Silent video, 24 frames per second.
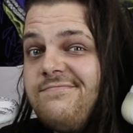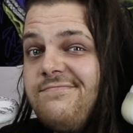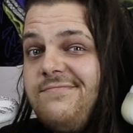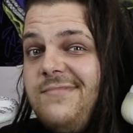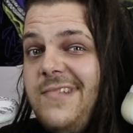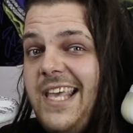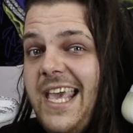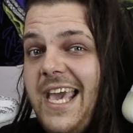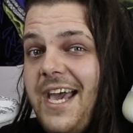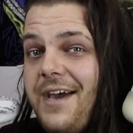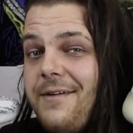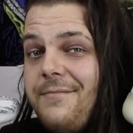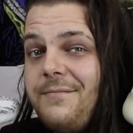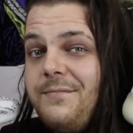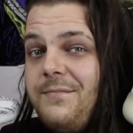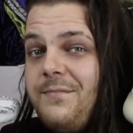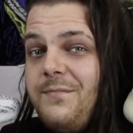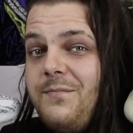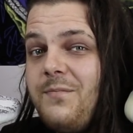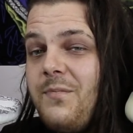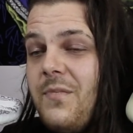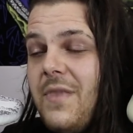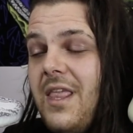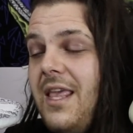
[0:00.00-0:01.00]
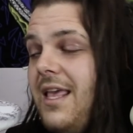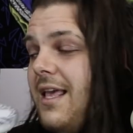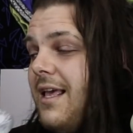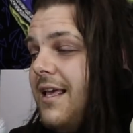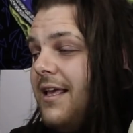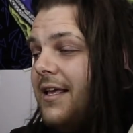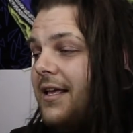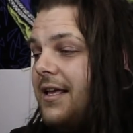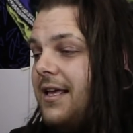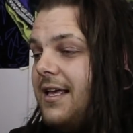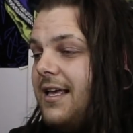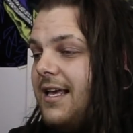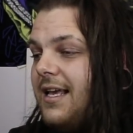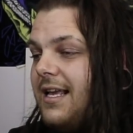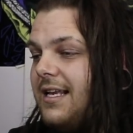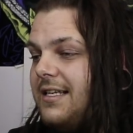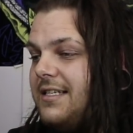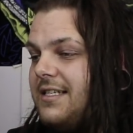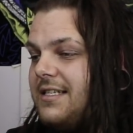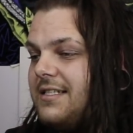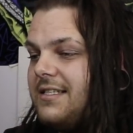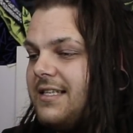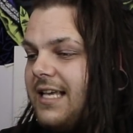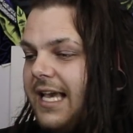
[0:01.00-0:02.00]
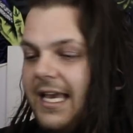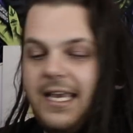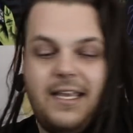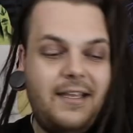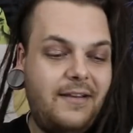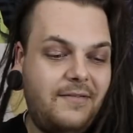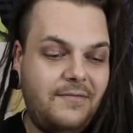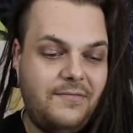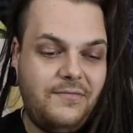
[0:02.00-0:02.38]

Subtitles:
Yeah. It just like,